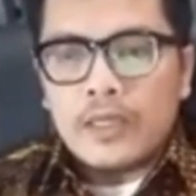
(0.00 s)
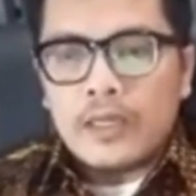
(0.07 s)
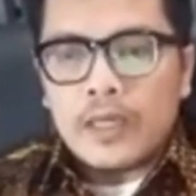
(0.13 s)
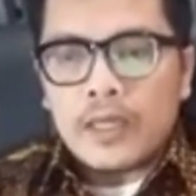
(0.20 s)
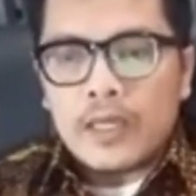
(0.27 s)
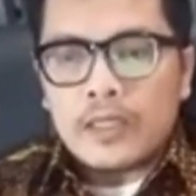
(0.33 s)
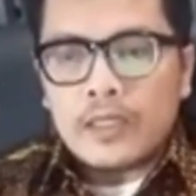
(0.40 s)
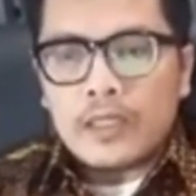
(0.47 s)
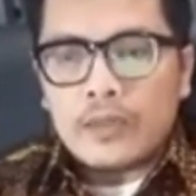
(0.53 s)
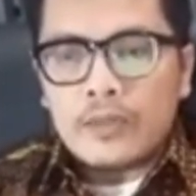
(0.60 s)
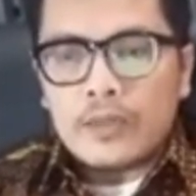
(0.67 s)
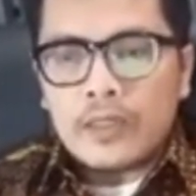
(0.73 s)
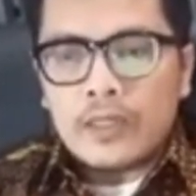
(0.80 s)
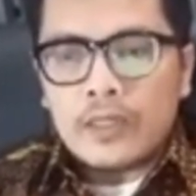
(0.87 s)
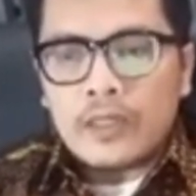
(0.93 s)
related
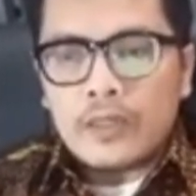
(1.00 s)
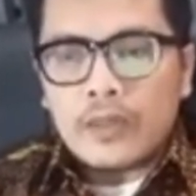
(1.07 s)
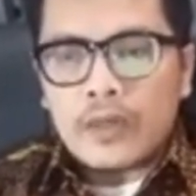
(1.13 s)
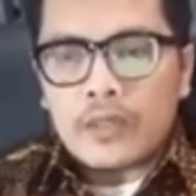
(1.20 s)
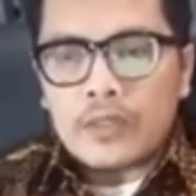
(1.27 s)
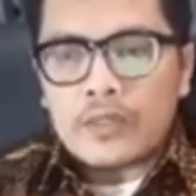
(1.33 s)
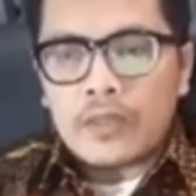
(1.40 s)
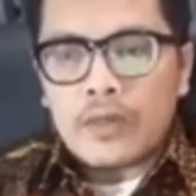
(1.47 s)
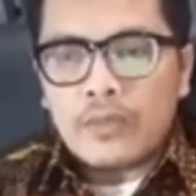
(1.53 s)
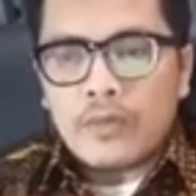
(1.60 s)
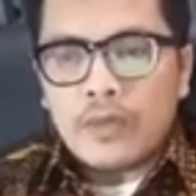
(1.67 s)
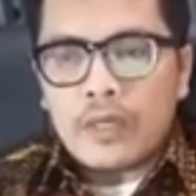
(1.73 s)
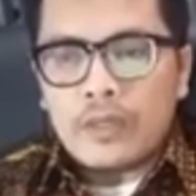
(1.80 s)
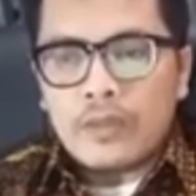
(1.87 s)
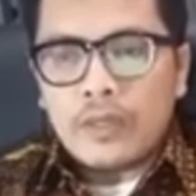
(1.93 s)
to the cost of
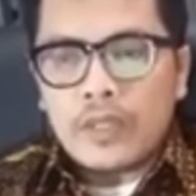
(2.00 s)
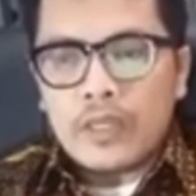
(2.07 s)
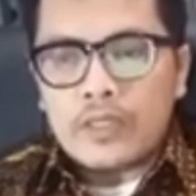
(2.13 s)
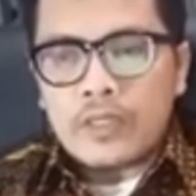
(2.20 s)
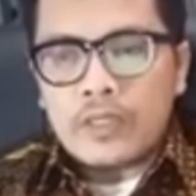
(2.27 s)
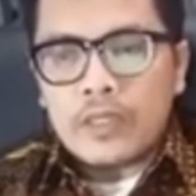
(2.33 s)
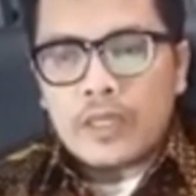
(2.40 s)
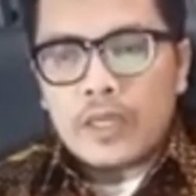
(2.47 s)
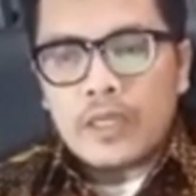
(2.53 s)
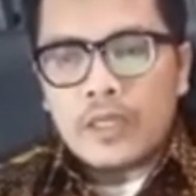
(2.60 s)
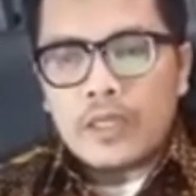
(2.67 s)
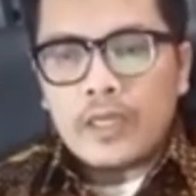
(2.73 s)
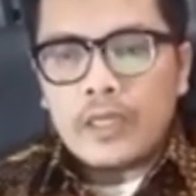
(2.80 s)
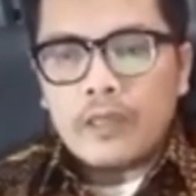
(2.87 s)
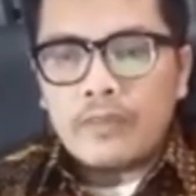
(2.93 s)
education and
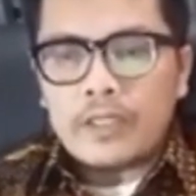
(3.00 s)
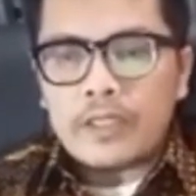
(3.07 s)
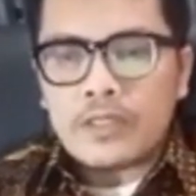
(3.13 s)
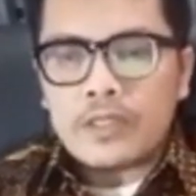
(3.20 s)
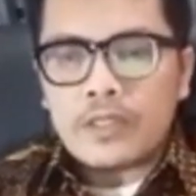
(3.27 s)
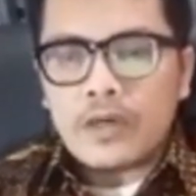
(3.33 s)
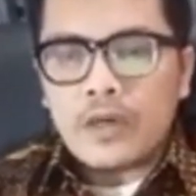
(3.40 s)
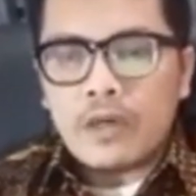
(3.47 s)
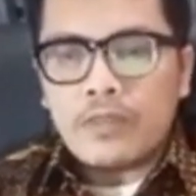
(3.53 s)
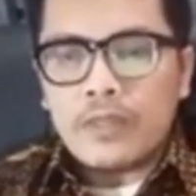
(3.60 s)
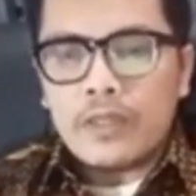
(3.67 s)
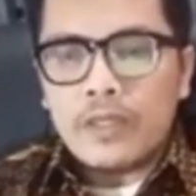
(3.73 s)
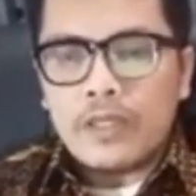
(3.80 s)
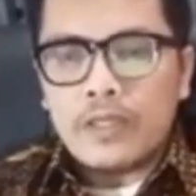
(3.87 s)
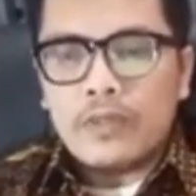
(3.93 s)
the image of
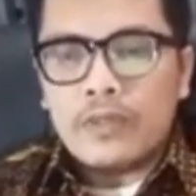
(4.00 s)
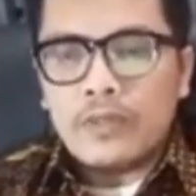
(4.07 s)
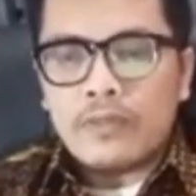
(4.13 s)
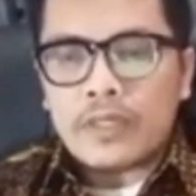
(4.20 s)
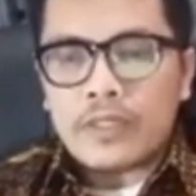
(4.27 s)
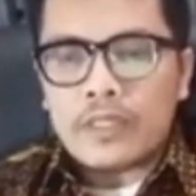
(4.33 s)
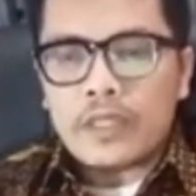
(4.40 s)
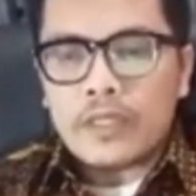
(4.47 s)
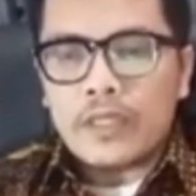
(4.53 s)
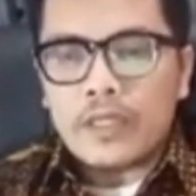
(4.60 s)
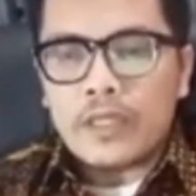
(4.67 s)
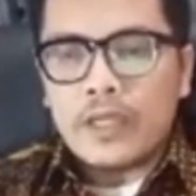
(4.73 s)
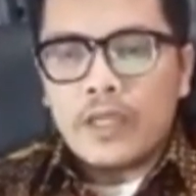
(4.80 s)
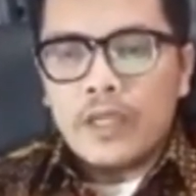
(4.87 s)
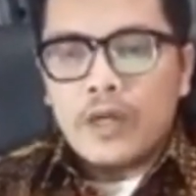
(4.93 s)
the
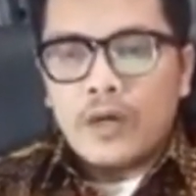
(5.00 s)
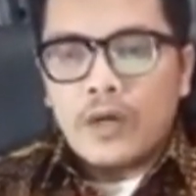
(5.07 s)
university